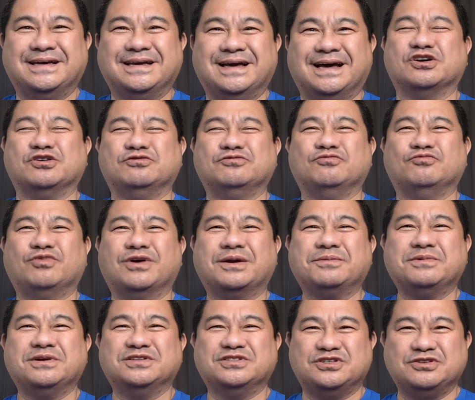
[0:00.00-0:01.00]
So what
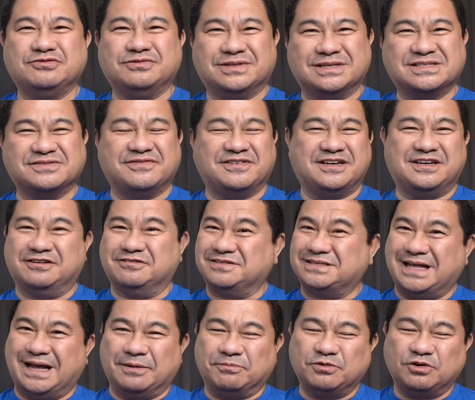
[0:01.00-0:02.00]
I'm going to do in this video
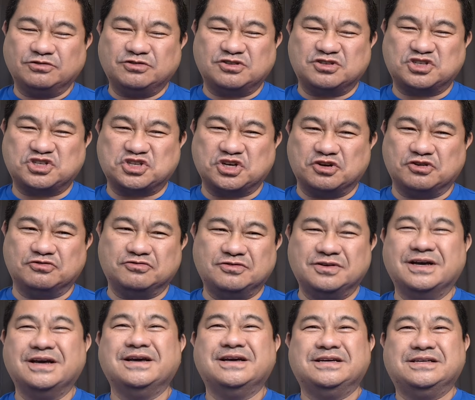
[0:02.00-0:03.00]
is that I'm going to
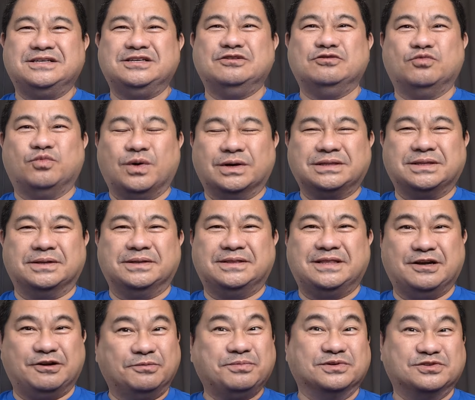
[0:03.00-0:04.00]
show you what
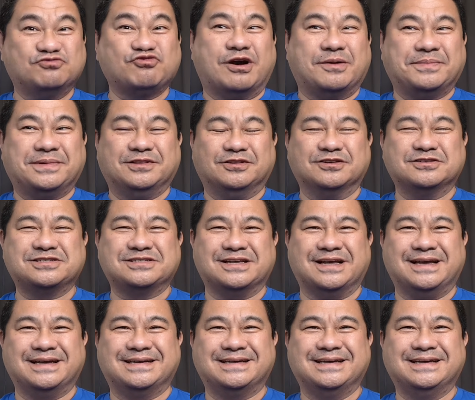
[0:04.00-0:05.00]
their pastrami looks
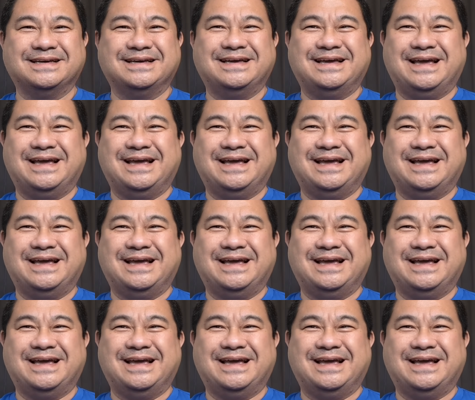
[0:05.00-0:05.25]
like